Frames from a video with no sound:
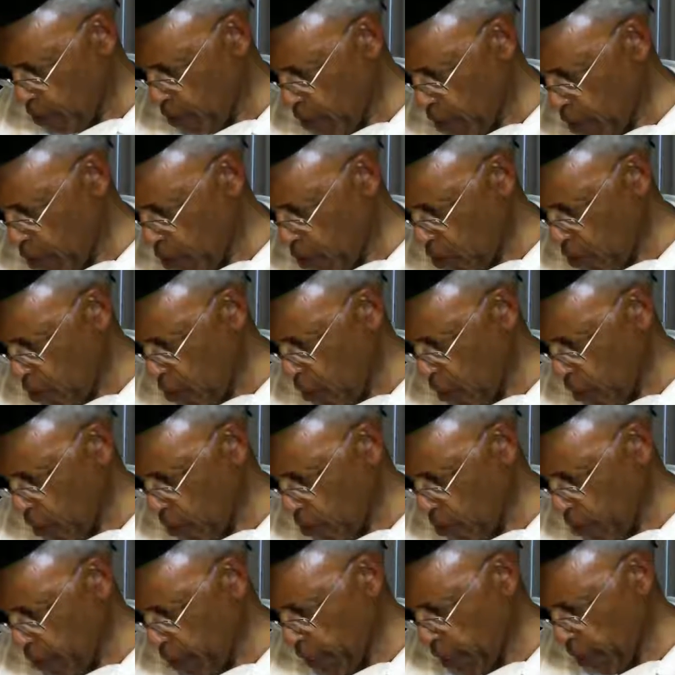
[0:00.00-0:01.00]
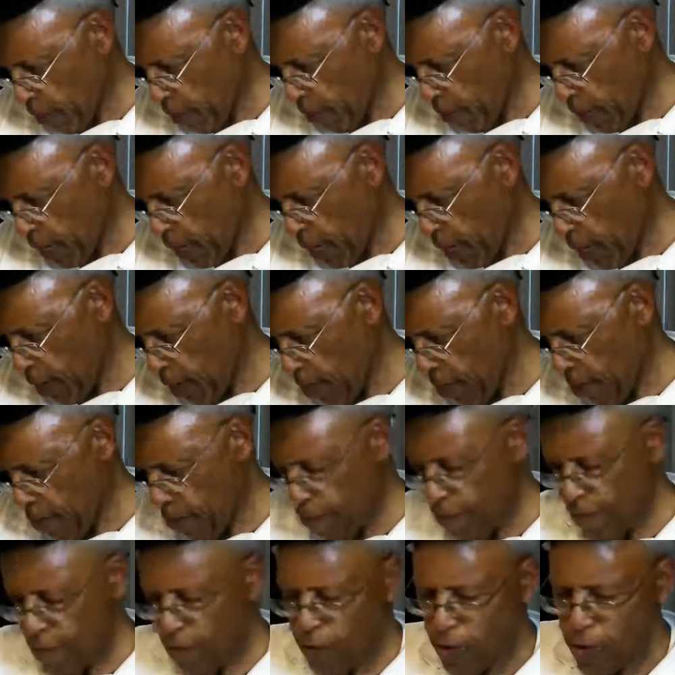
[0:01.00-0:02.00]
be holy and without blame
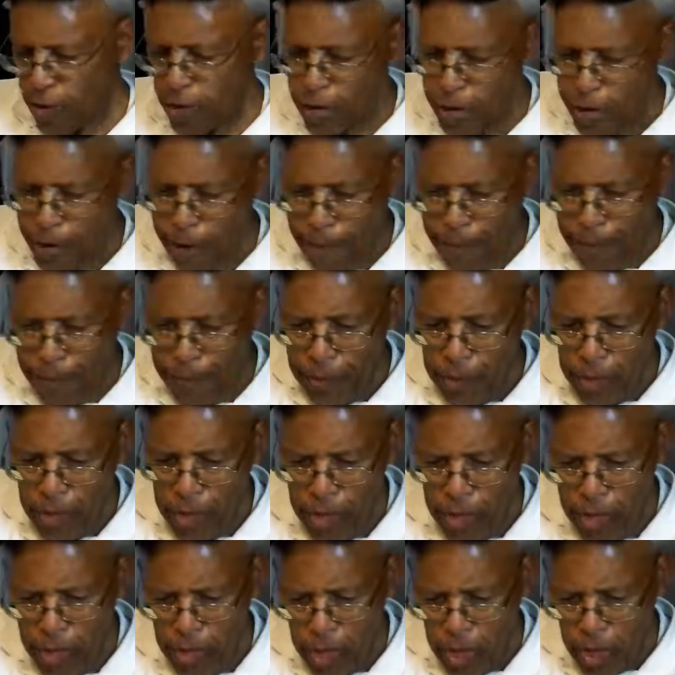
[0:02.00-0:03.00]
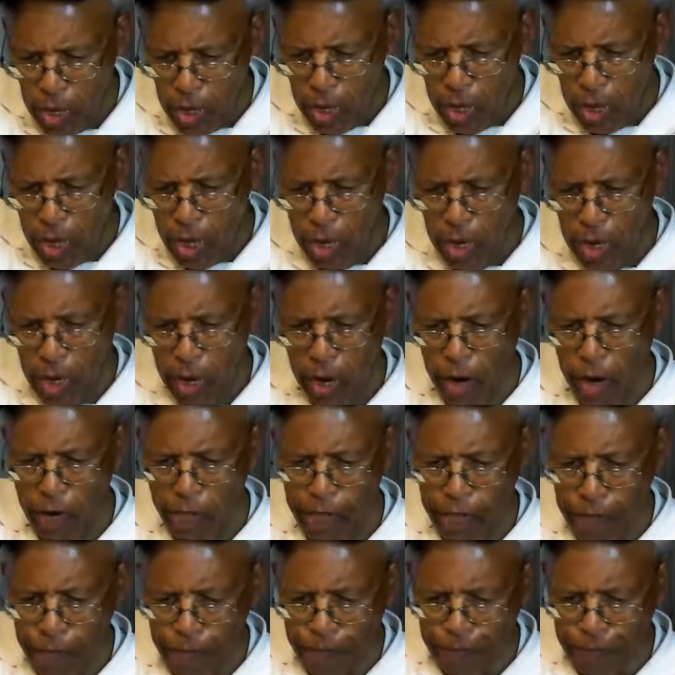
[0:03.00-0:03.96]
before him in love.